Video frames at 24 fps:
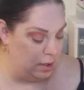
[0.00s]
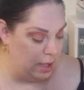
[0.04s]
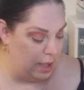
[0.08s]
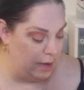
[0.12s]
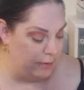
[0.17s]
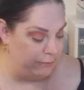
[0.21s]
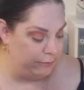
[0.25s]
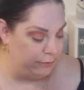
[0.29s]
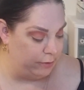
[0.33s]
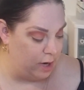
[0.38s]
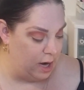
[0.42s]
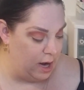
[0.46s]

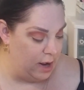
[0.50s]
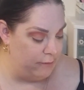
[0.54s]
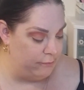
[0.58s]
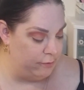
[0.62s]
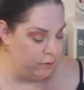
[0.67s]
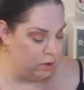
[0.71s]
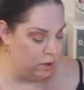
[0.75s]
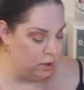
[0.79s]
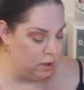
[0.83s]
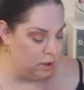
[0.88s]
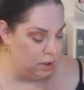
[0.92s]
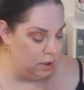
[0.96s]
and
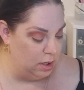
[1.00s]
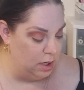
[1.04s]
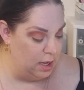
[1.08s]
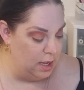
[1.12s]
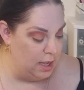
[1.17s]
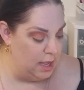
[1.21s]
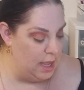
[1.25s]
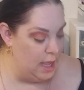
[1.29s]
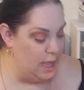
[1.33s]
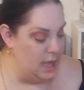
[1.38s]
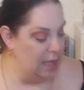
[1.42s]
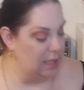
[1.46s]
Forever.
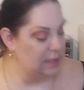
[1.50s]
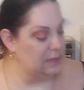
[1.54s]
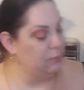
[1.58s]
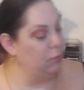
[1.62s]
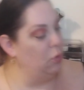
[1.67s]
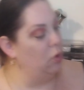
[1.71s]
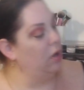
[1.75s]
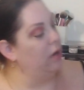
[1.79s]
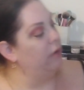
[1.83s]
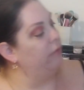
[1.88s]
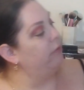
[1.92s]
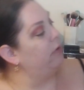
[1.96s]
It's
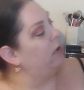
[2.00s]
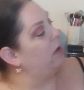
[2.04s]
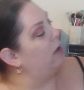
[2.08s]
more of